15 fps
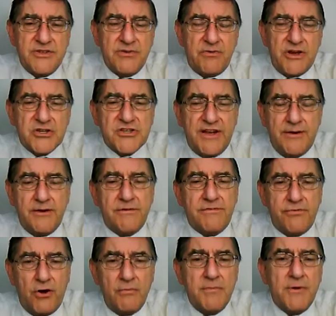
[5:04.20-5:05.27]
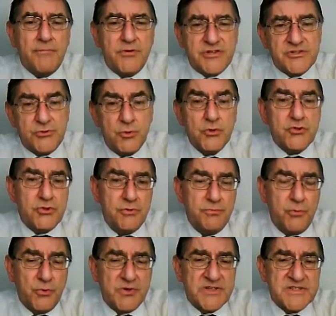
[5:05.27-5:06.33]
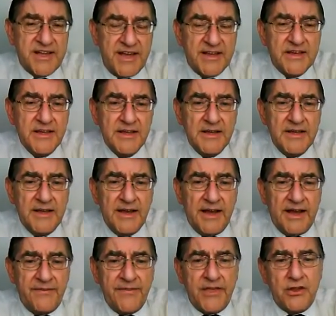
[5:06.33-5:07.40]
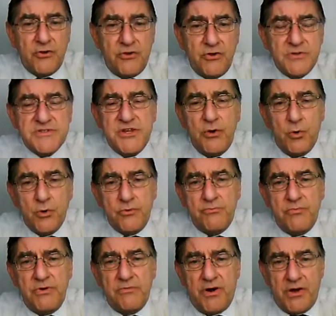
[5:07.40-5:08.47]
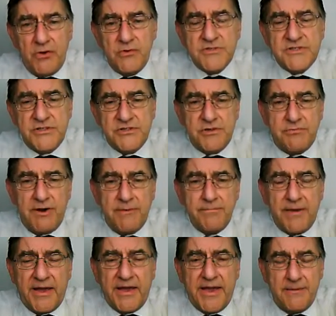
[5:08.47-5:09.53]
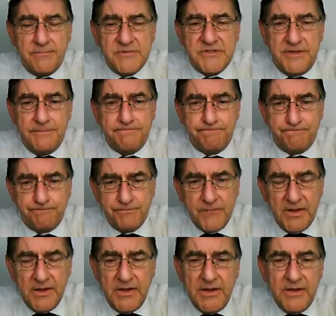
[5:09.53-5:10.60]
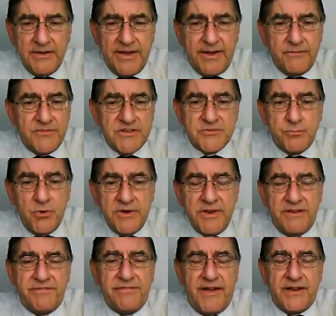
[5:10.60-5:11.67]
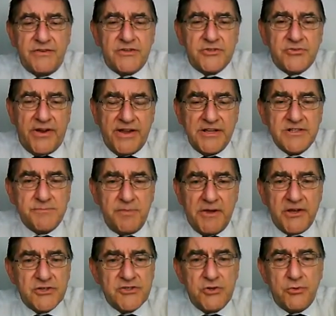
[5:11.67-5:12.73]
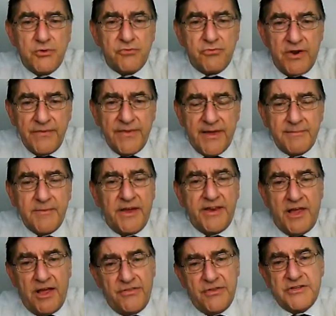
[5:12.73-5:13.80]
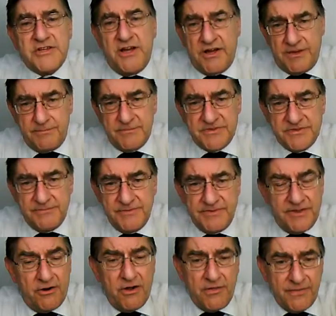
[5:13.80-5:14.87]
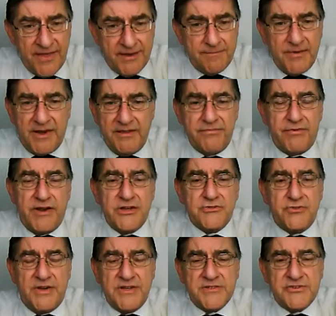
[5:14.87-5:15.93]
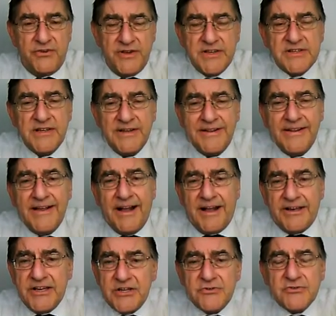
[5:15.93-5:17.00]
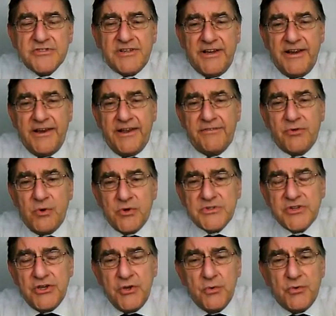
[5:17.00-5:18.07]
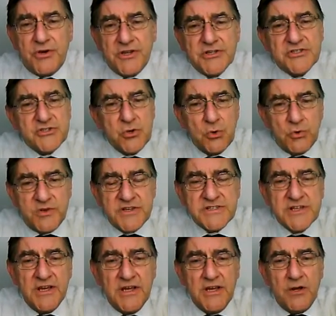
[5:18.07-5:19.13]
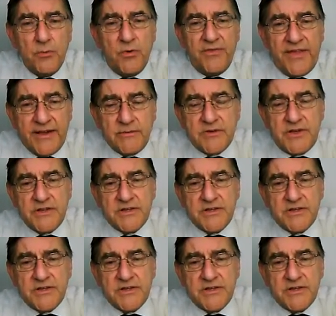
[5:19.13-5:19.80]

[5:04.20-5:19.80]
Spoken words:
in the rush hour from Bristol to Portishead, and they could use the ordinary roads to run back empty. Now this wouldn't affect the trains because you could run them at other times. There aren't that many freight trains on it, and interestingly of course you could install this without